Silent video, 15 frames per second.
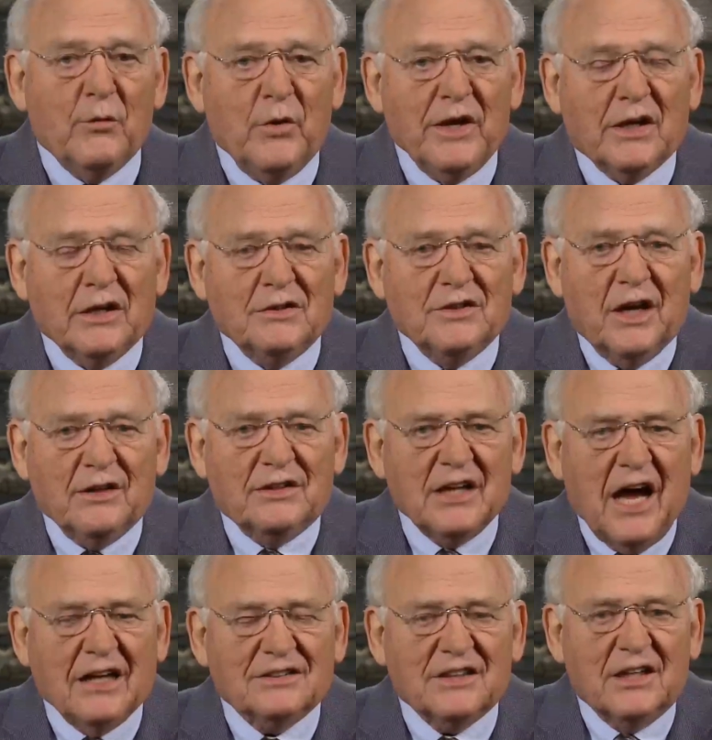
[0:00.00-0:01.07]
we can just,
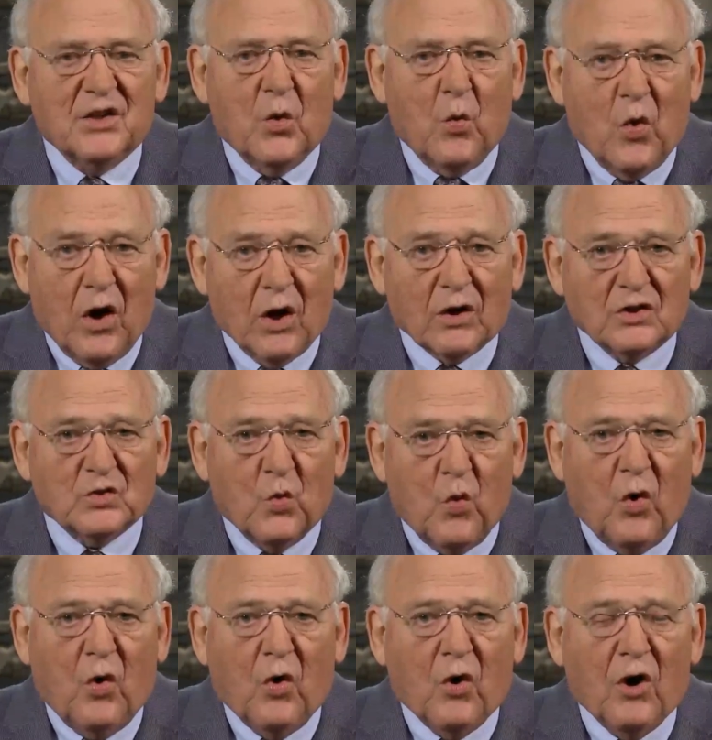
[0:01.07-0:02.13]
I said, the water's
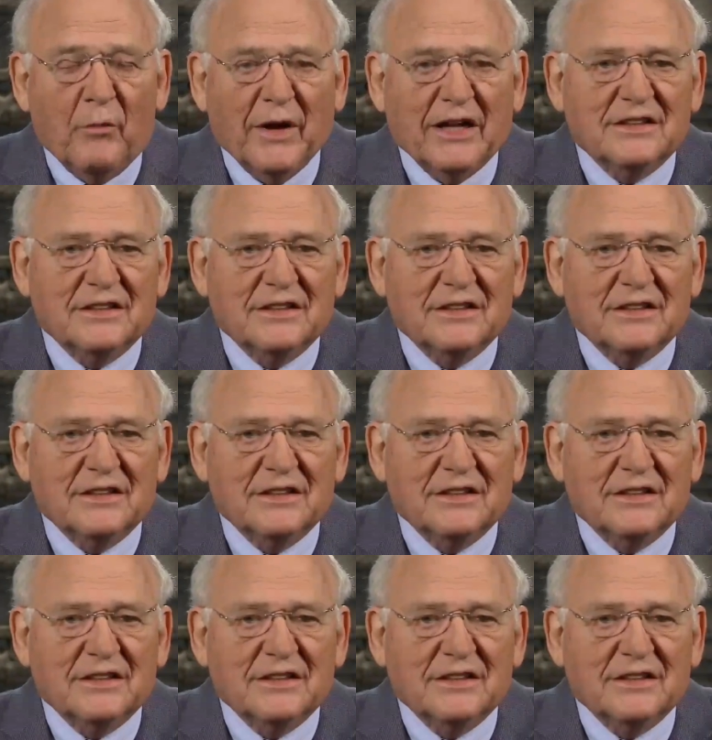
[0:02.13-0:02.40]
warm.